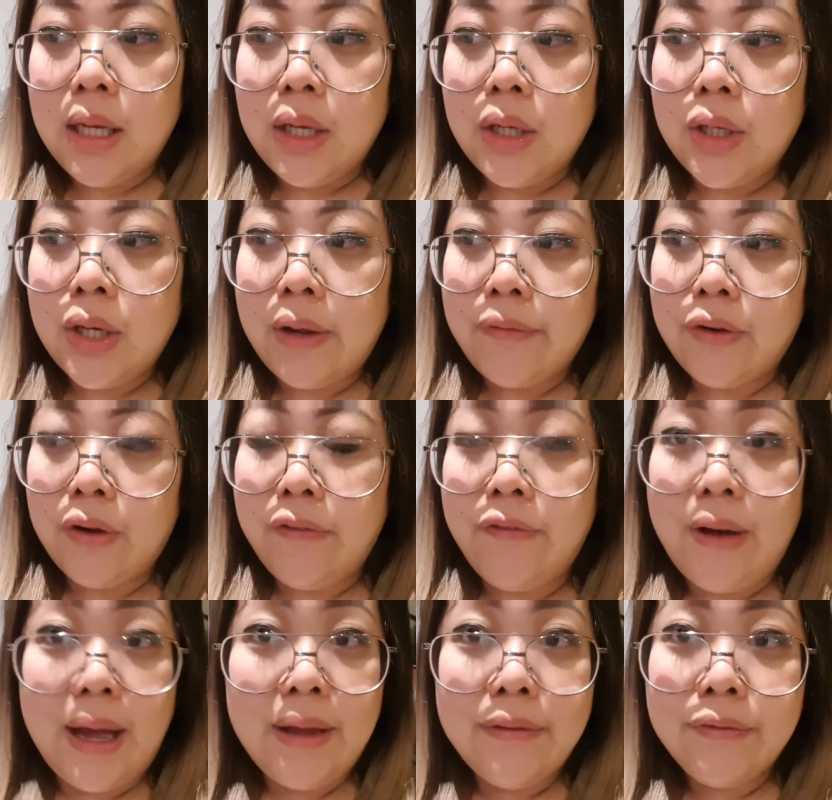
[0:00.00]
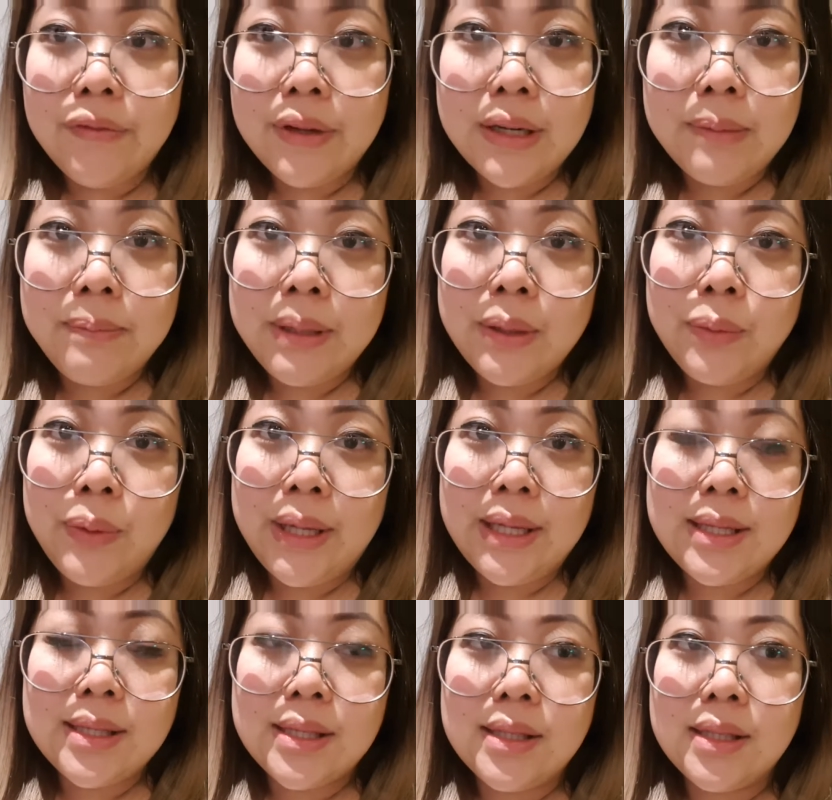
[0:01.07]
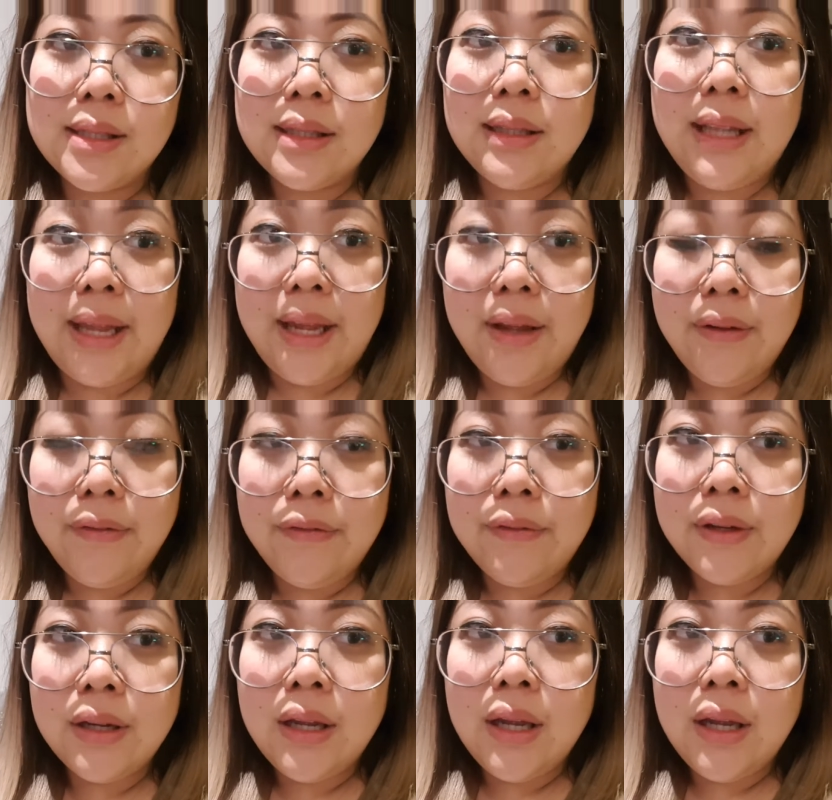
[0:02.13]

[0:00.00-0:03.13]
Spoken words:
You know, I've got 5 and a bit weeks left.